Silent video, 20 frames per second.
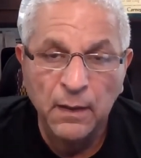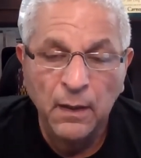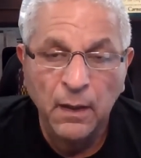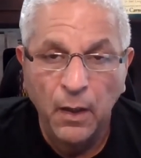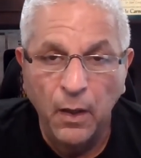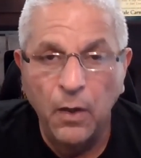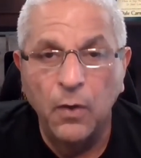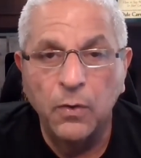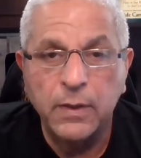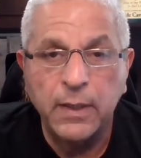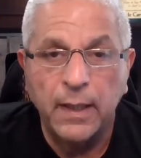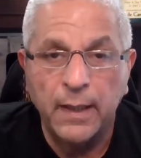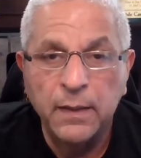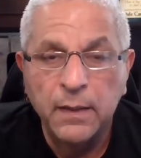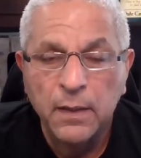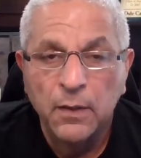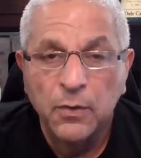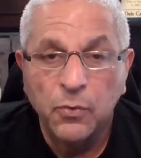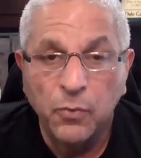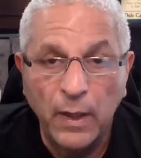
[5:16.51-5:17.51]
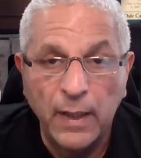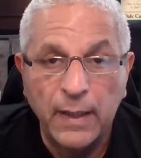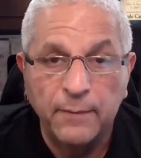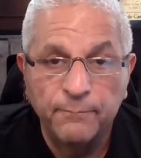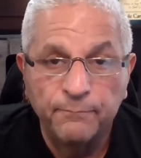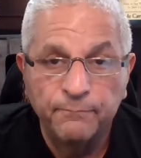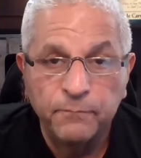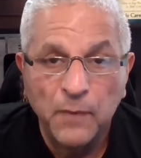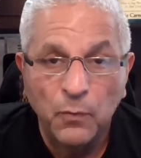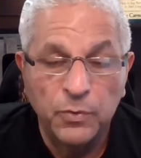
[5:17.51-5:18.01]
Oh, okay, great.
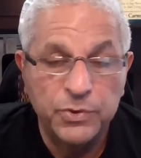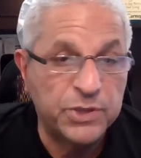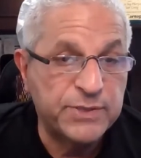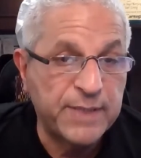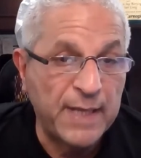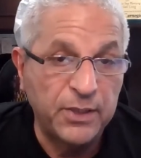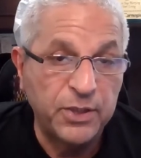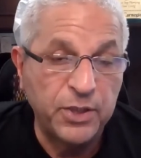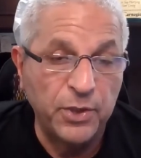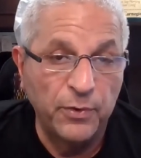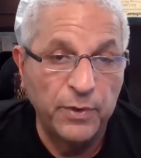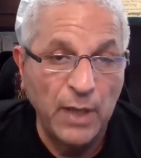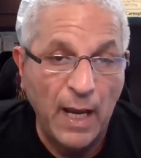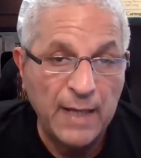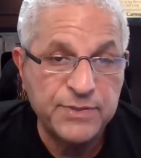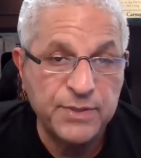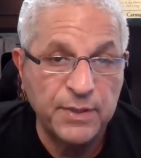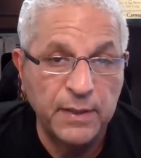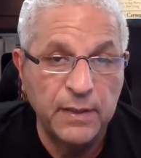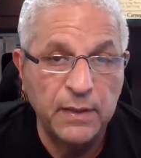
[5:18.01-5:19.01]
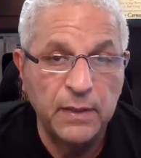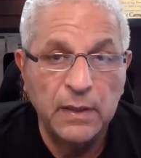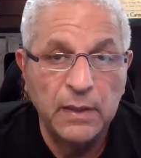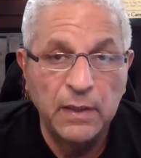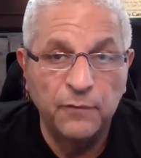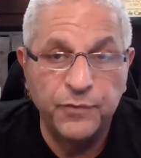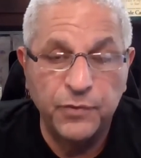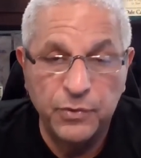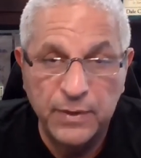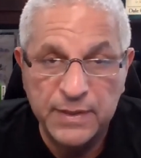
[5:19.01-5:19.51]
Well, just out of curiosity,
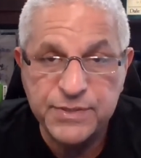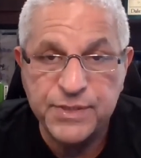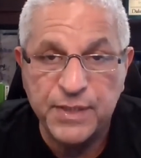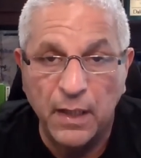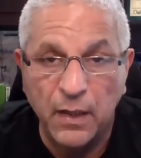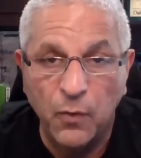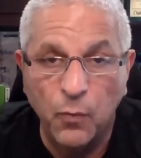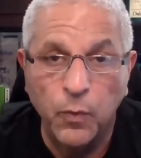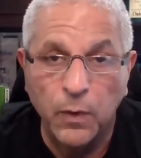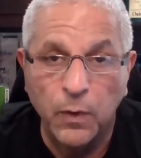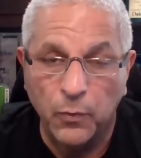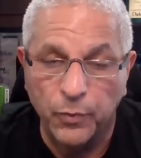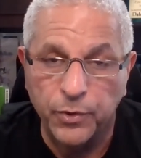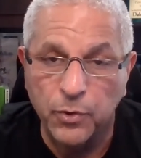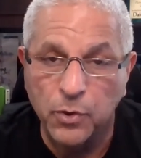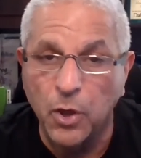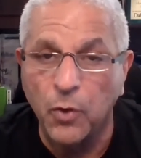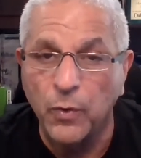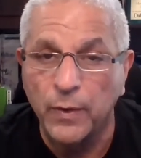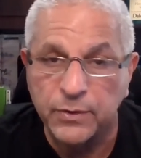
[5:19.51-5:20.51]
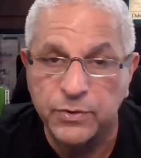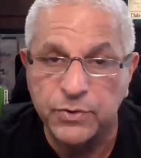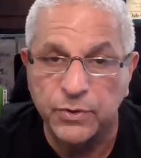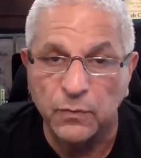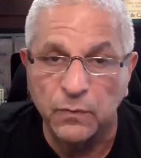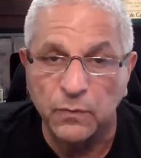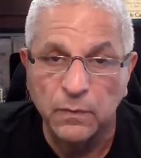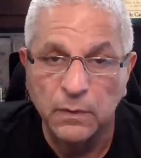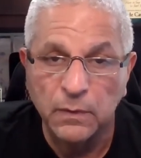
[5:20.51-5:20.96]
if you did sell, where were you going to?